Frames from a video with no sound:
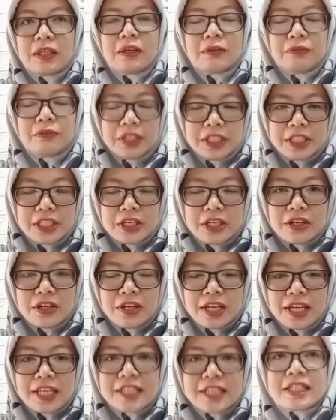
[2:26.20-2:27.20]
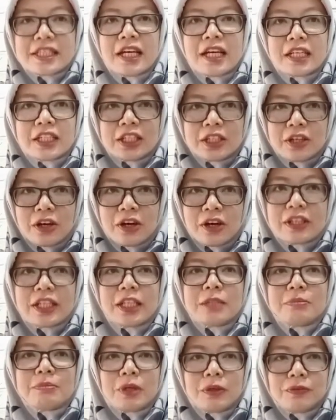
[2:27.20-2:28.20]
Video is a recorded
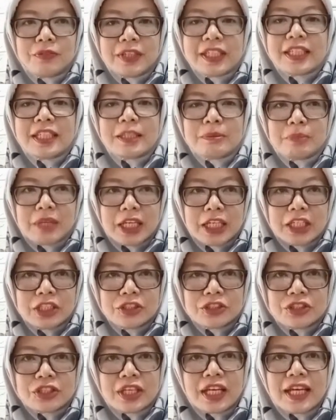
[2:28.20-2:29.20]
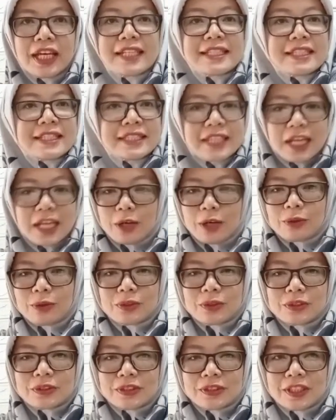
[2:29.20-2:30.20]
moving image and sound.
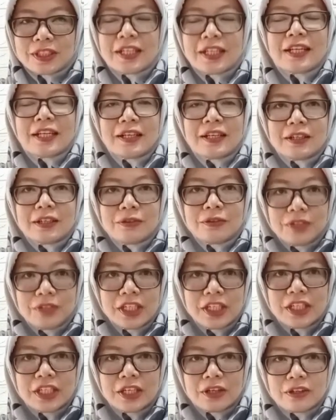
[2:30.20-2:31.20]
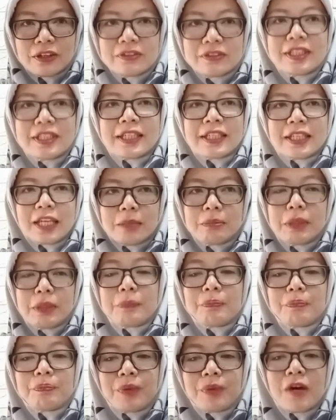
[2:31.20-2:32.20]
Video can be
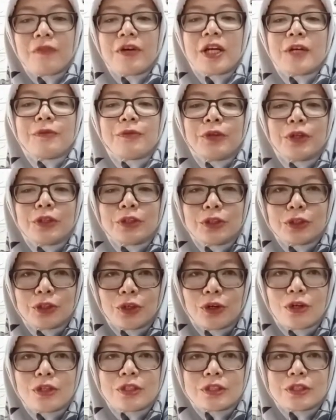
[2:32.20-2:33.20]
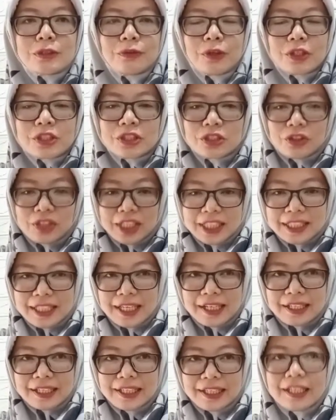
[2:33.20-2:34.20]
powerful tools for
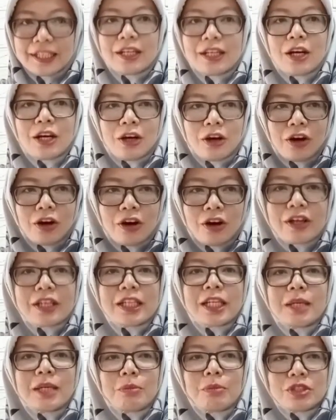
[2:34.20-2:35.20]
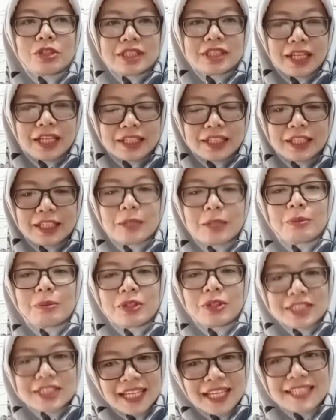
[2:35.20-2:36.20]
storytelling or demonstrating
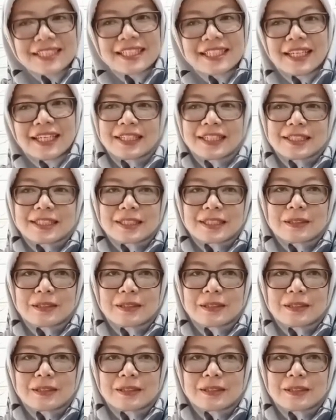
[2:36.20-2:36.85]
processes.